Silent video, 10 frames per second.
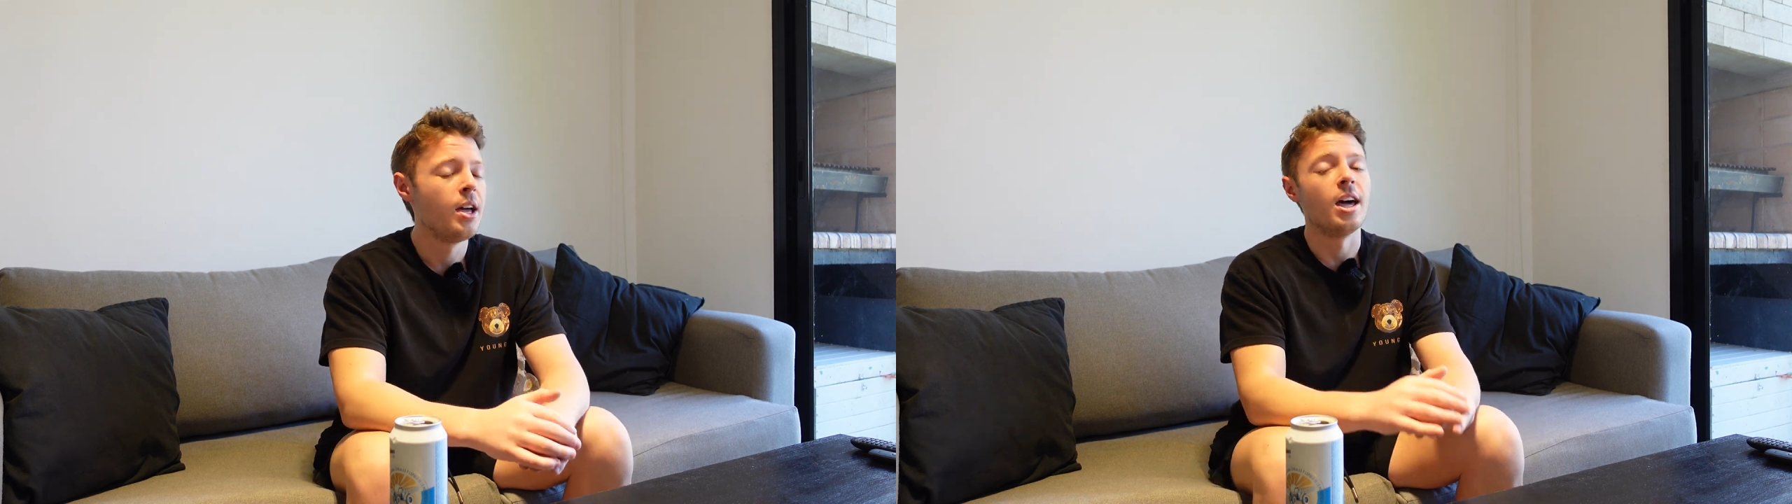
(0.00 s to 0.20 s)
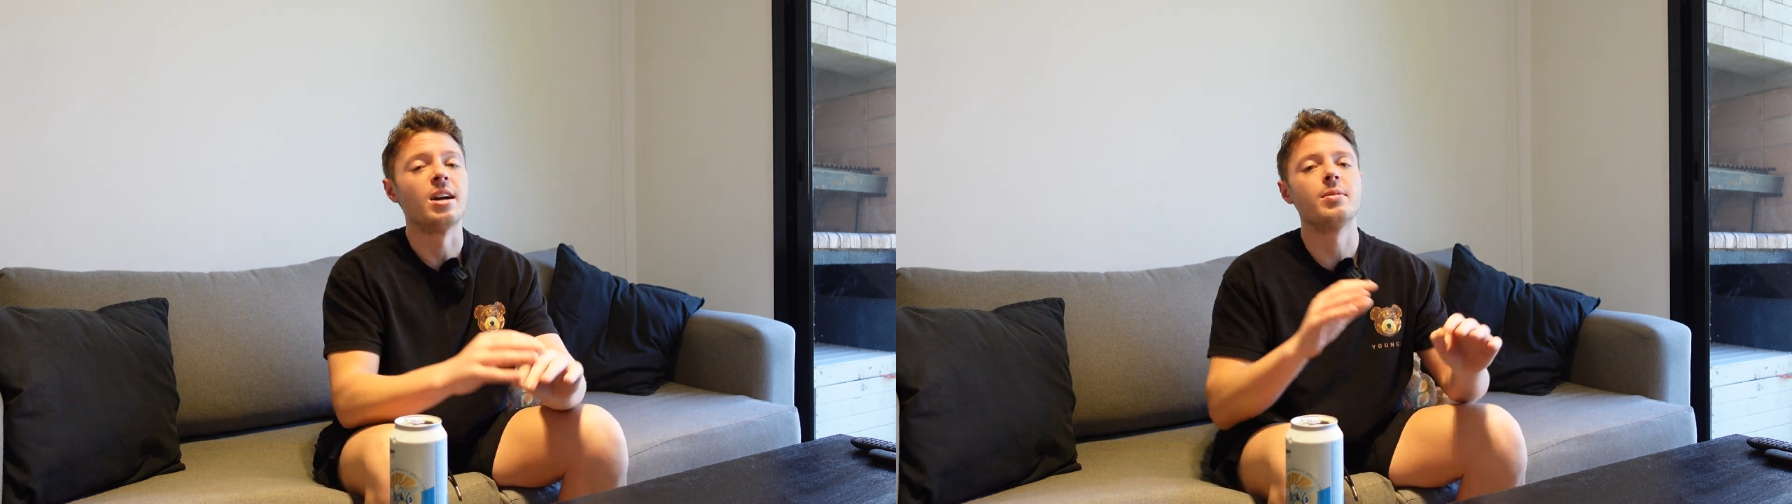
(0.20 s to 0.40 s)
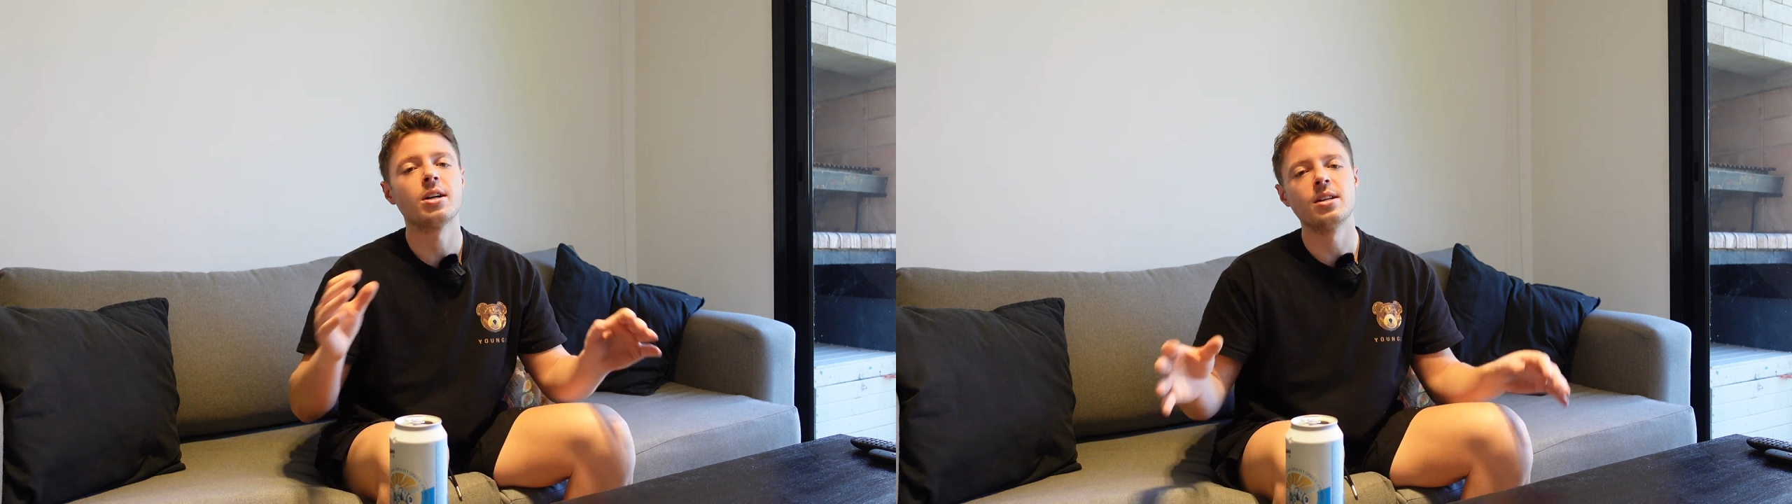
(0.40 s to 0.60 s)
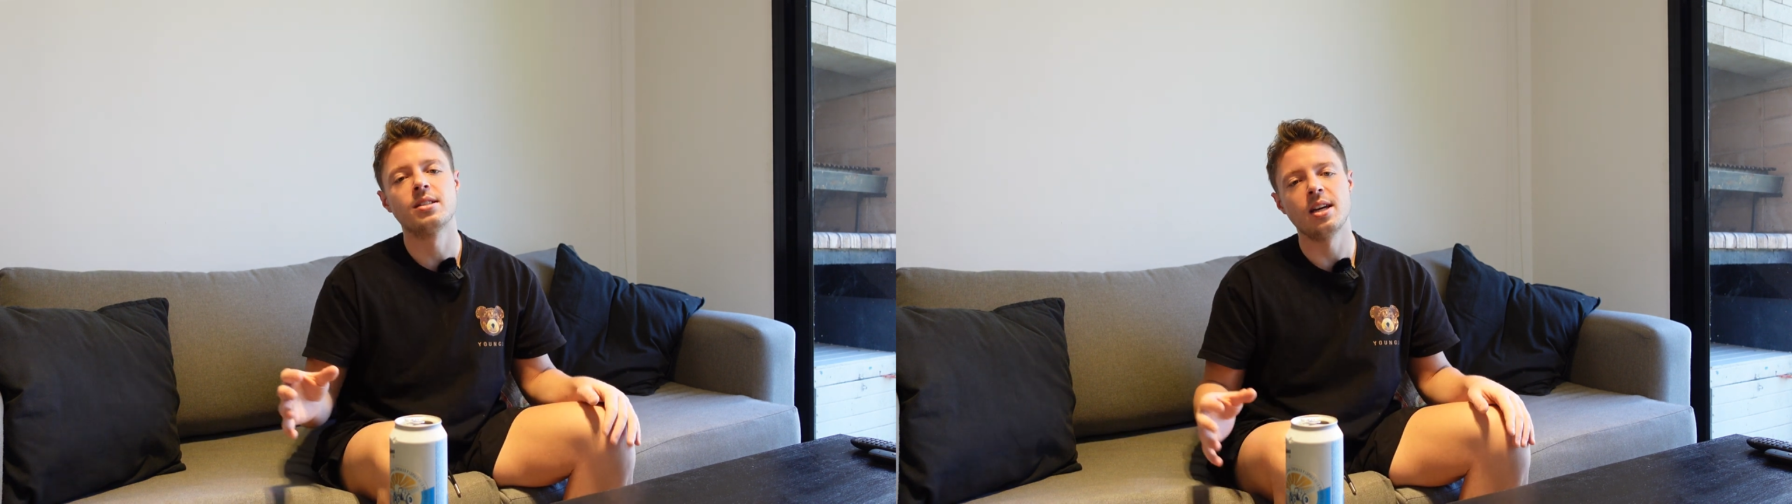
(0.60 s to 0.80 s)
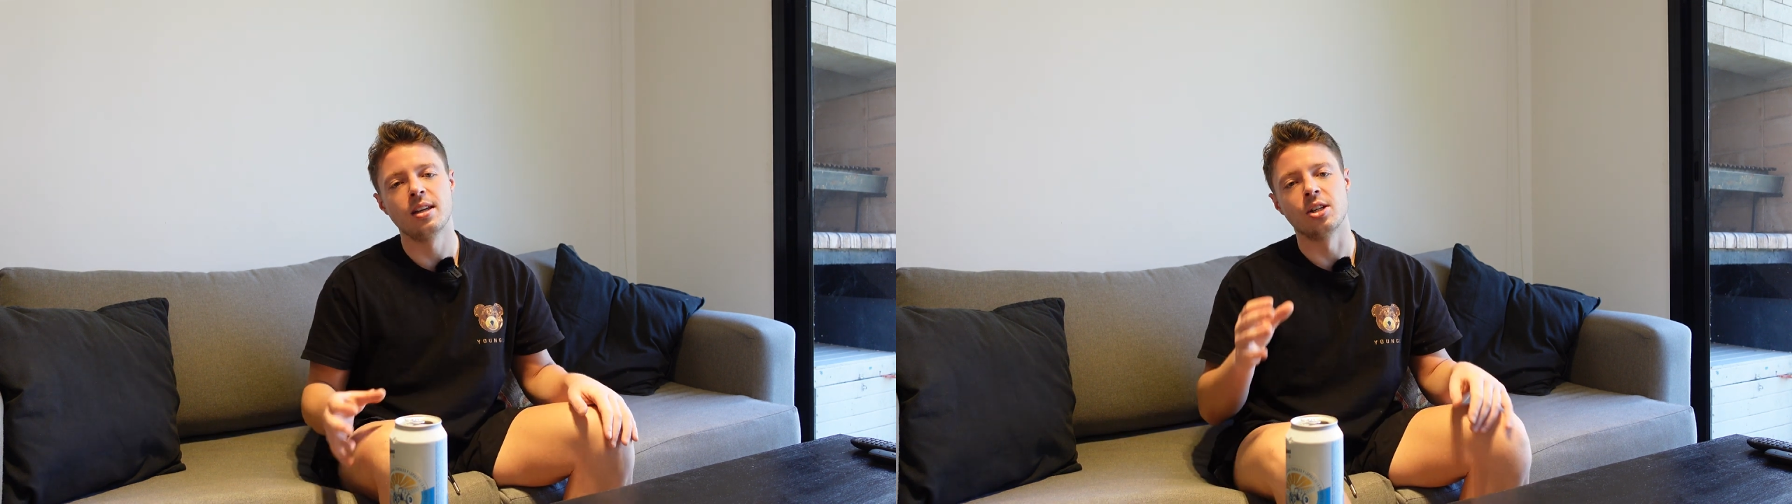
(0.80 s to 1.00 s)
And I'm not gonna
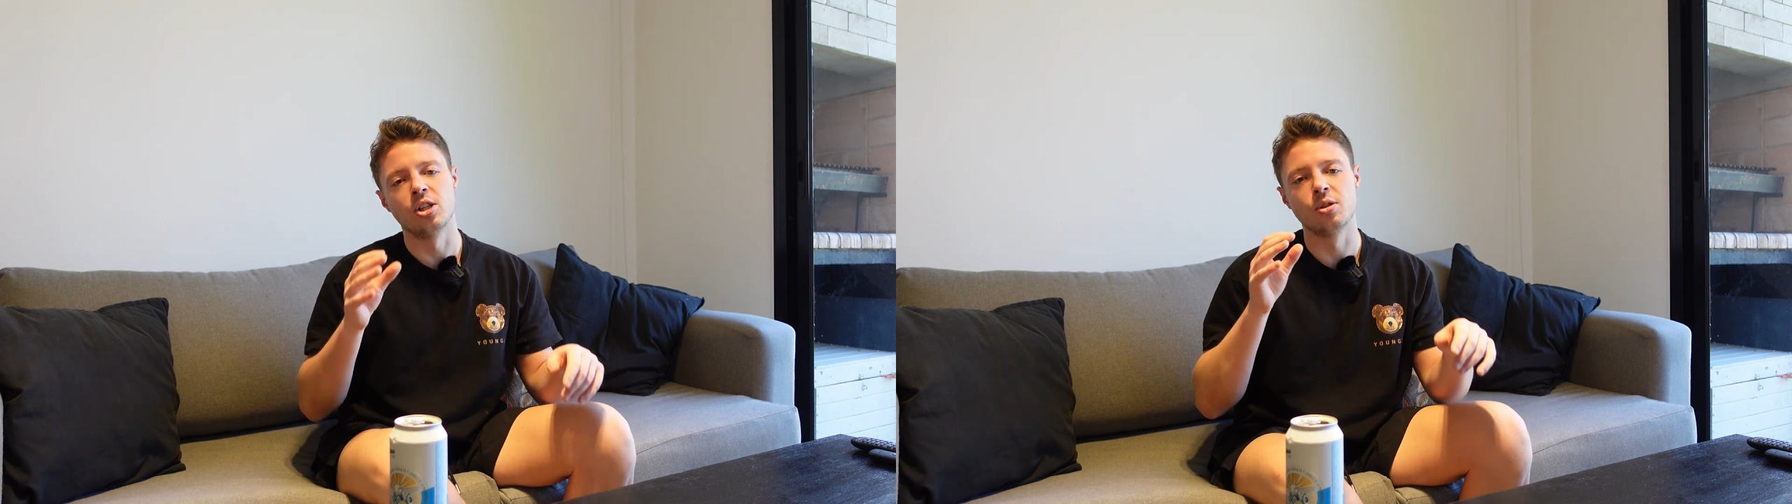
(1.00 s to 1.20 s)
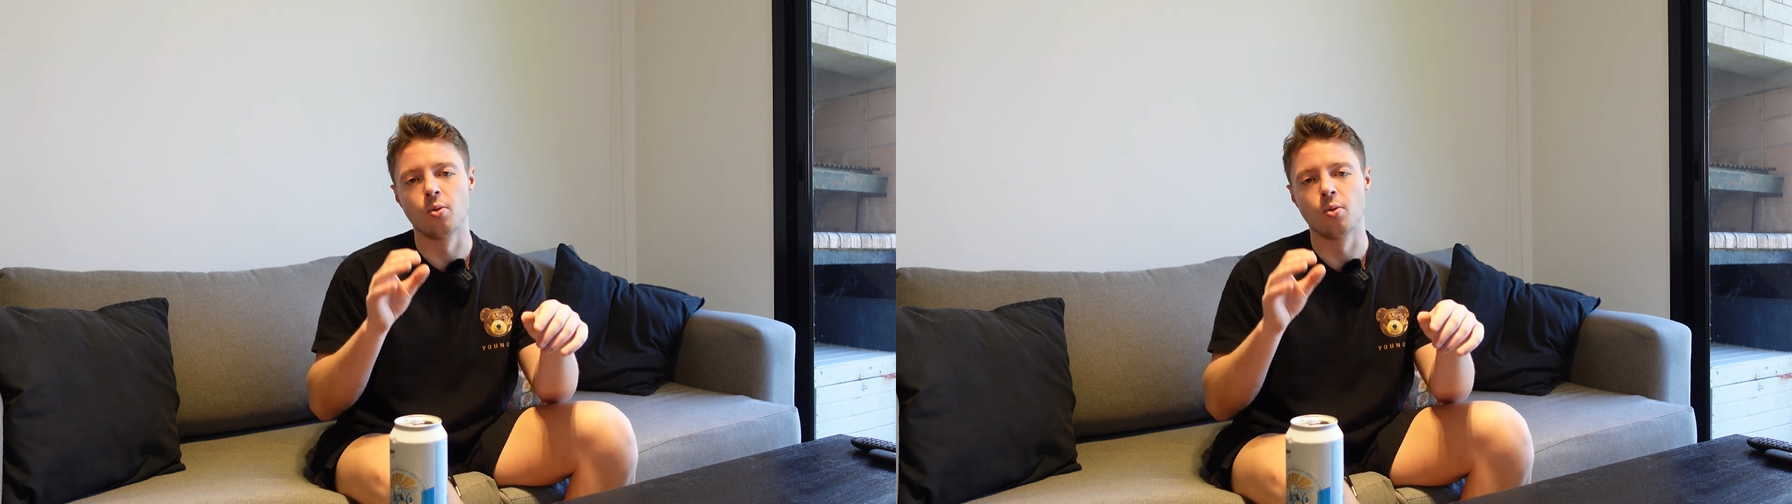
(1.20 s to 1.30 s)
say that she's